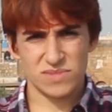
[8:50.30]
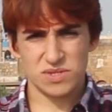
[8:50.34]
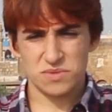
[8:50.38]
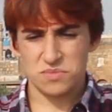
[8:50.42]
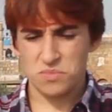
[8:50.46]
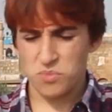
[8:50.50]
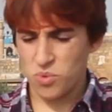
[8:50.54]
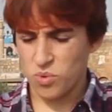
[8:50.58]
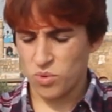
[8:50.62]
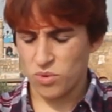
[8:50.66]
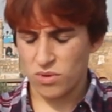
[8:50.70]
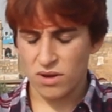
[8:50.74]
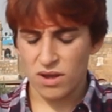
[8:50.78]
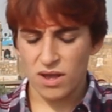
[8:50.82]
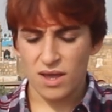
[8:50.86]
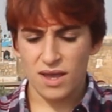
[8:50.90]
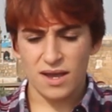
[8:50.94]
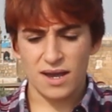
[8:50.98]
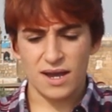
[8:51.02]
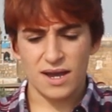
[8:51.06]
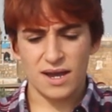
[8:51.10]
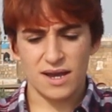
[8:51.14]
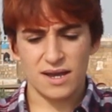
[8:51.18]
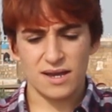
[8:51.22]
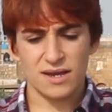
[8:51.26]
book,
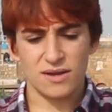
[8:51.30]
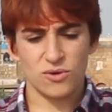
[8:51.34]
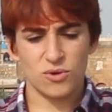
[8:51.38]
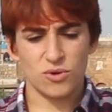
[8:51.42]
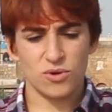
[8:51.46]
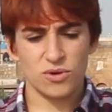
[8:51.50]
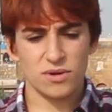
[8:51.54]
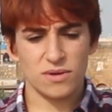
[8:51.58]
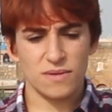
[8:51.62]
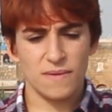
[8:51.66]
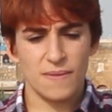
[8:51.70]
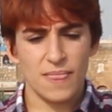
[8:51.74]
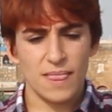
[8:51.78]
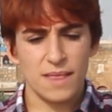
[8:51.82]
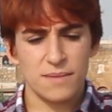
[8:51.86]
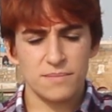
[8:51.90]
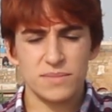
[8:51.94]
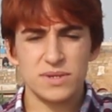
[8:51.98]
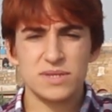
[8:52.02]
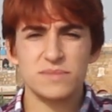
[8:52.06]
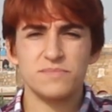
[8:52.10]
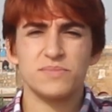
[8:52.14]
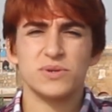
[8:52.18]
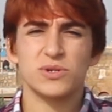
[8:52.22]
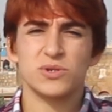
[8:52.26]
or
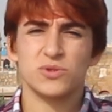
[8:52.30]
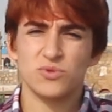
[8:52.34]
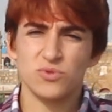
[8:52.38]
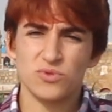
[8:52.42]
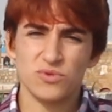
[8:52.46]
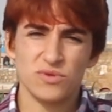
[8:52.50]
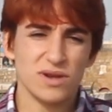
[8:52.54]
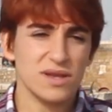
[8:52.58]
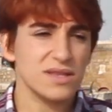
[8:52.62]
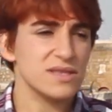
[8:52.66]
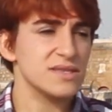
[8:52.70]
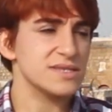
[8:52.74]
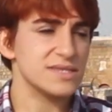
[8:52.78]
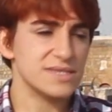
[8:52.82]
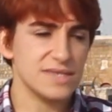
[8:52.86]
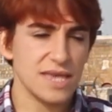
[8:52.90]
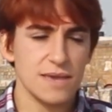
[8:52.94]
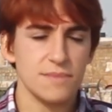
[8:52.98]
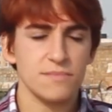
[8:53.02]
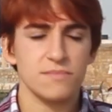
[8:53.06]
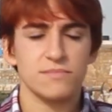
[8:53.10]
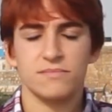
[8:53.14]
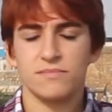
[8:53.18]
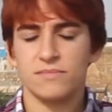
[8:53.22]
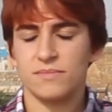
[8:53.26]
min pertuk khwand,
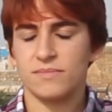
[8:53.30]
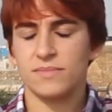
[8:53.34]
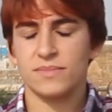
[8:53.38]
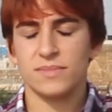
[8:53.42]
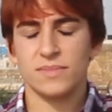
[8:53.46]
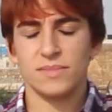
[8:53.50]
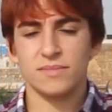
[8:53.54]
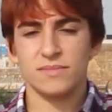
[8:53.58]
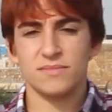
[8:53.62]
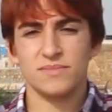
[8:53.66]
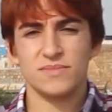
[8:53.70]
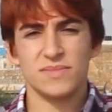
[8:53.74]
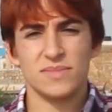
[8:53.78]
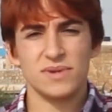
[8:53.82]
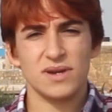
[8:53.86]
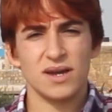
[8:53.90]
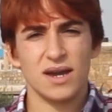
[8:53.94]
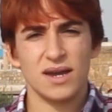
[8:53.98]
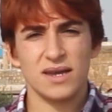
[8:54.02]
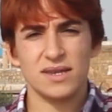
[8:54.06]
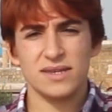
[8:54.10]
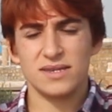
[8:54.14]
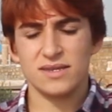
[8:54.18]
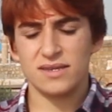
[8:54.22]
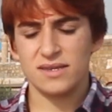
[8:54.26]
same,
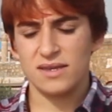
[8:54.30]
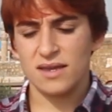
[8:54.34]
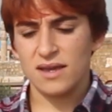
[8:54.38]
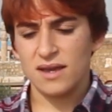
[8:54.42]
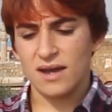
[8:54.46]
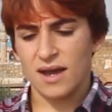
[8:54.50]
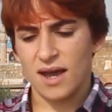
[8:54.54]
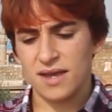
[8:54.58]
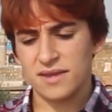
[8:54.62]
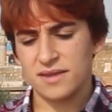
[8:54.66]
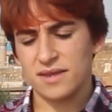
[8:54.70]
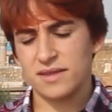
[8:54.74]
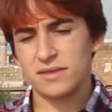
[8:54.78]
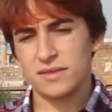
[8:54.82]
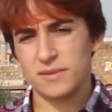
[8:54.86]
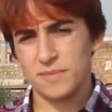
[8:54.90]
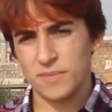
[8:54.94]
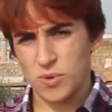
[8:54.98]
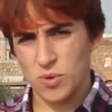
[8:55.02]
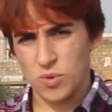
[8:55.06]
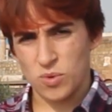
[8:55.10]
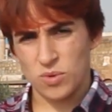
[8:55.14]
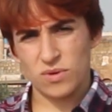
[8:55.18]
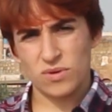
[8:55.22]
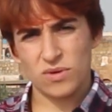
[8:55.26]
I read the
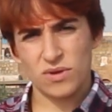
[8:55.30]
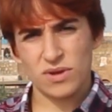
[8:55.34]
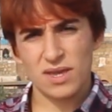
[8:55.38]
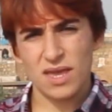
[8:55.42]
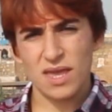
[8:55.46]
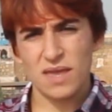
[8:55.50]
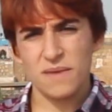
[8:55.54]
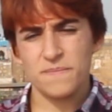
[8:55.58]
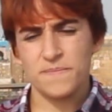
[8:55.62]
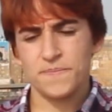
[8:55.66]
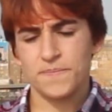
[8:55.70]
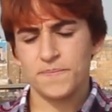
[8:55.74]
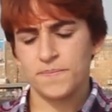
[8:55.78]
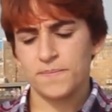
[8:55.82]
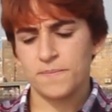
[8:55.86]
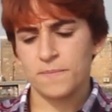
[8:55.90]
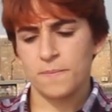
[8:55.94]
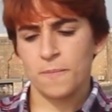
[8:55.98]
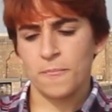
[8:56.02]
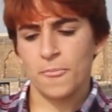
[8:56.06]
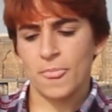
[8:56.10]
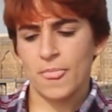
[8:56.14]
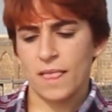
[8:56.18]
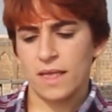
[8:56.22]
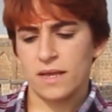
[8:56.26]
book, okay.
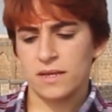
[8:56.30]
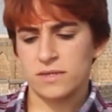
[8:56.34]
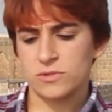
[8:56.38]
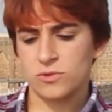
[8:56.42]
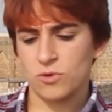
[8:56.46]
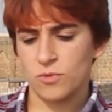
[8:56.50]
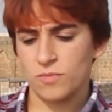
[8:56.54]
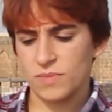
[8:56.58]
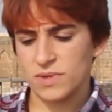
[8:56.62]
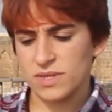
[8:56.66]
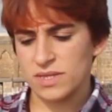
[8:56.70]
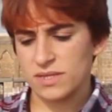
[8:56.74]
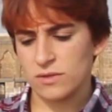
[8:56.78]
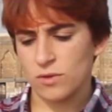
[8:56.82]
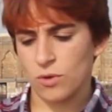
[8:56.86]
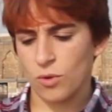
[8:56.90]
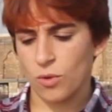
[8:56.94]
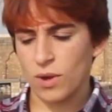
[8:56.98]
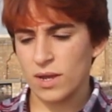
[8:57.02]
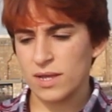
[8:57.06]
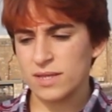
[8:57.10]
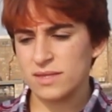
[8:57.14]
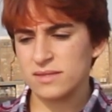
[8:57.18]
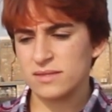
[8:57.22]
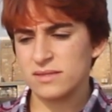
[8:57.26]
So min
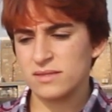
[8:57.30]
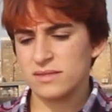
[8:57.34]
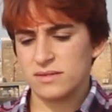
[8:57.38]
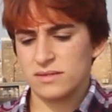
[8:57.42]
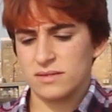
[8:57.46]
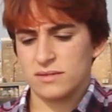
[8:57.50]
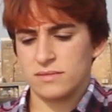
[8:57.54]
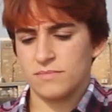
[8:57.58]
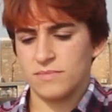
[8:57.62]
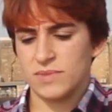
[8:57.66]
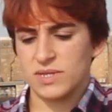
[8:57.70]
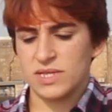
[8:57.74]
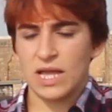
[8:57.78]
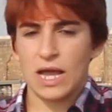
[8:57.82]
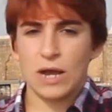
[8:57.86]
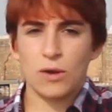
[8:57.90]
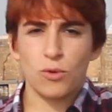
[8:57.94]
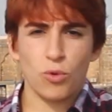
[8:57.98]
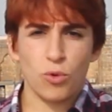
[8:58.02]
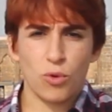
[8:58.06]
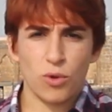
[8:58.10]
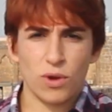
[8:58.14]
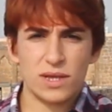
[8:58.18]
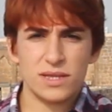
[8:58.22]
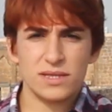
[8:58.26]
khwand, min
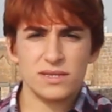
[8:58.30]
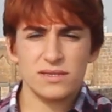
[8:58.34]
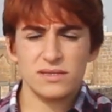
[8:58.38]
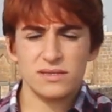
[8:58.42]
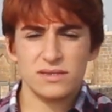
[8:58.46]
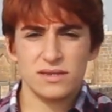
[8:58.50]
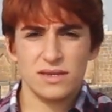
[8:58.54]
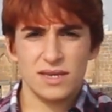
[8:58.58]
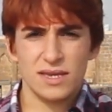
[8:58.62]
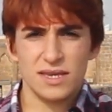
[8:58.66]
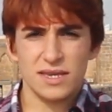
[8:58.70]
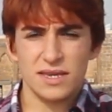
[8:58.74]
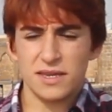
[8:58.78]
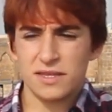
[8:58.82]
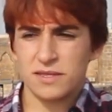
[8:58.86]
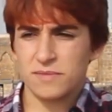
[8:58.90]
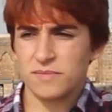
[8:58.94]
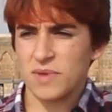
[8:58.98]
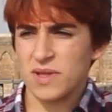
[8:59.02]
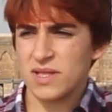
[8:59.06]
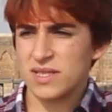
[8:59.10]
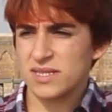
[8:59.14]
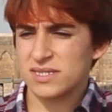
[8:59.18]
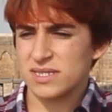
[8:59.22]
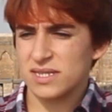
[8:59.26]
aw khwand, it
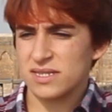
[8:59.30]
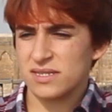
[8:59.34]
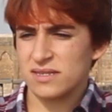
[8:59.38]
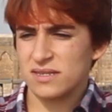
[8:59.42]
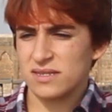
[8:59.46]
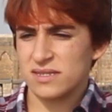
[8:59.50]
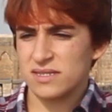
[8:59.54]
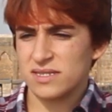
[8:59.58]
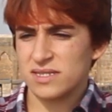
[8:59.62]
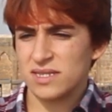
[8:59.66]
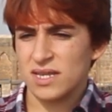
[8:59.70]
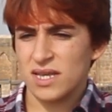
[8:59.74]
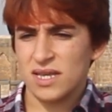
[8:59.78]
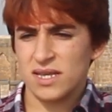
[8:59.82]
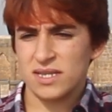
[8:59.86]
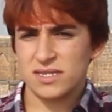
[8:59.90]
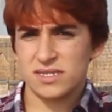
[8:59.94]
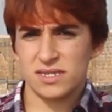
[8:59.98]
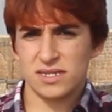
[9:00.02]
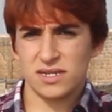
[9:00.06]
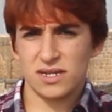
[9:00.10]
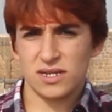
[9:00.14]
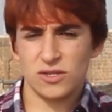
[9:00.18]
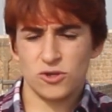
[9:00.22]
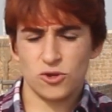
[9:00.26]
means it is
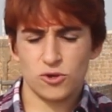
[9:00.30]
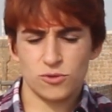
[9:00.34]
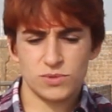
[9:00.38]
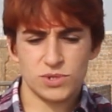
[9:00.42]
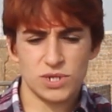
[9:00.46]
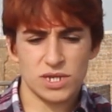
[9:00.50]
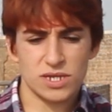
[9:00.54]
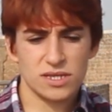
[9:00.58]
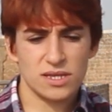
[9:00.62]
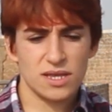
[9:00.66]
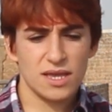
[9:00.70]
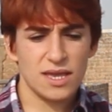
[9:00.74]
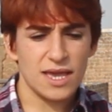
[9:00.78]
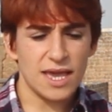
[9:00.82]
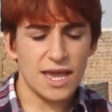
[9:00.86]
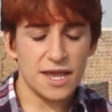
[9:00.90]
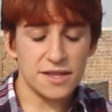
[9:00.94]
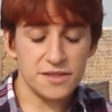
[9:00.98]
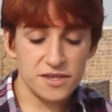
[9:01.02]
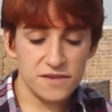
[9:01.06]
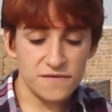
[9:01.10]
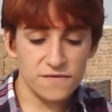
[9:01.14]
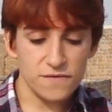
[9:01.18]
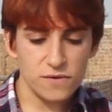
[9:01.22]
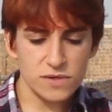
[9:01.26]
singular object.
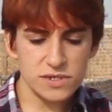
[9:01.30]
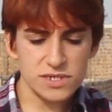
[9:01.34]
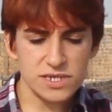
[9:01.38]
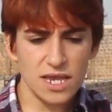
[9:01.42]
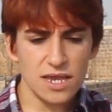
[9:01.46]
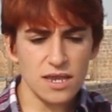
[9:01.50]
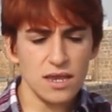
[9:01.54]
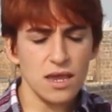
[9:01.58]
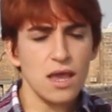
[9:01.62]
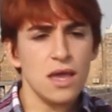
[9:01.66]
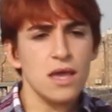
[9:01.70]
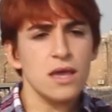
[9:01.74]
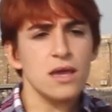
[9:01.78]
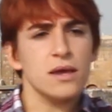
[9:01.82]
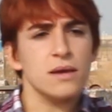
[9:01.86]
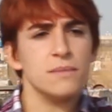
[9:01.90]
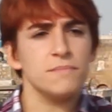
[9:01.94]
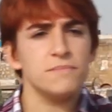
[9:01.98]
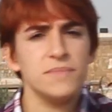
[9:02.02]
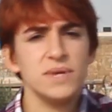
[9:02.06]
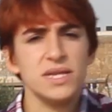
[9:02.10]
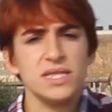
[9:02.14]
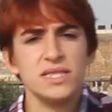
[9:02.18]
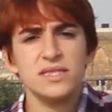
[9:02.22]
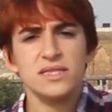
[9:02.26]
And if you say
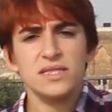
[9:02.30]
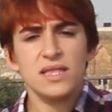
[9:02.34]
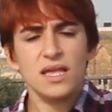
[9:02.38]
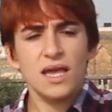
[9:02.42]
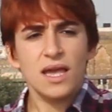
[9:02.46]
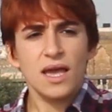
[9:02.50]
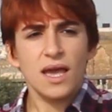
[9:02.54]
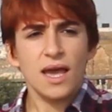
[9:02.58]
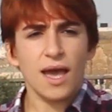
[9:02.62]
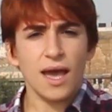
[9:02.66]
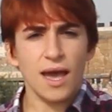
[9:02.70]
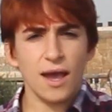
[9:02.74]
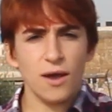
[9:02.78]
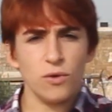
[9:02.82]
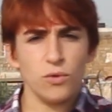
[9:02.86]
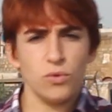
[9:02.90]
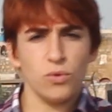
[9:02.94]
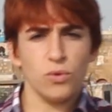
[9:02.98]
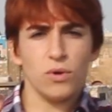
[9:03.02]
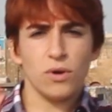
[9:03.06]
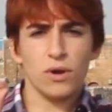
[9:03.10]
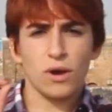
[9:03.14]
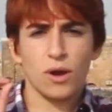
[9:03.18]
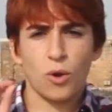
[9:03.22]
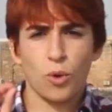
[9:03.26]
min
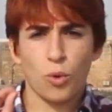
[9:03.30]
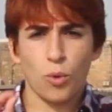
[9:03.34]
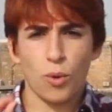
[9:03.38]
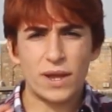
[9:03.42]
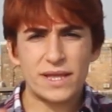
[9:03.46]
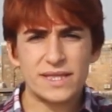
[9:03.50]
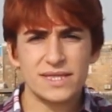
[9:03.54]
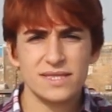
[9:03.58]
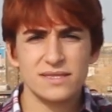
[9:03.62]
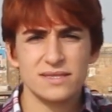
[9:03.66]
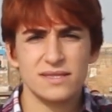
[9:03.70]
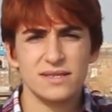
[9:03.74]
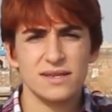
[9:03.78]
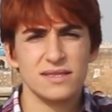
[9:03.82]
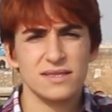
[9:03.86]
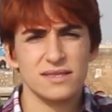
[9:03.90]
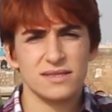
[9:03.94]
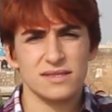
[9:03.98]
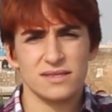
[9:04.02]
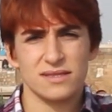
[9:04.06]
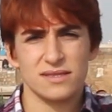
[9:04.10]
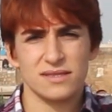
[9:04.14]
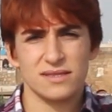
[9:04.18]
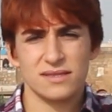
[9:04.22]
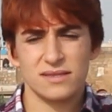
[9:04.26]
aw
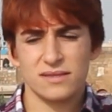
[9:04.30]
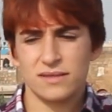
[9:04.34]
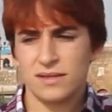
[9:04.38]
khwandin,